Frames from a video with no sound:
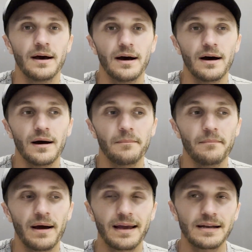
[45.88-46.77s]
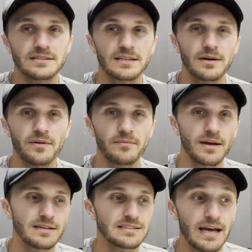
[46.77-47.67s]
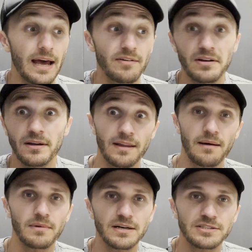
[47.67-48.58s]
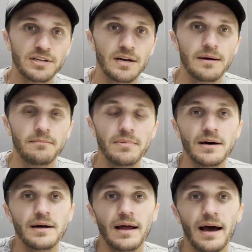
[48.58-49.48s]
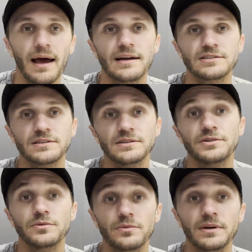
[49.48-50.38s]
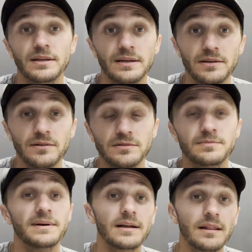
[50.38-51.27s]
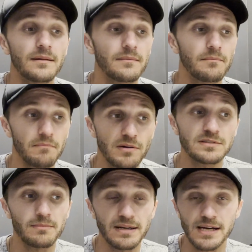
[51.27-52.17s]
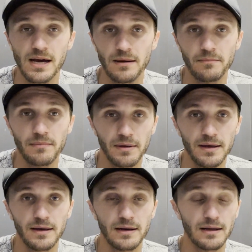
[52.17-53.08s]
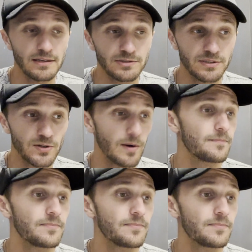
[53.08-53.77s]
I kind of stay away from that because I haven't done that much, but I actually really do spend most of my time in electric guitar.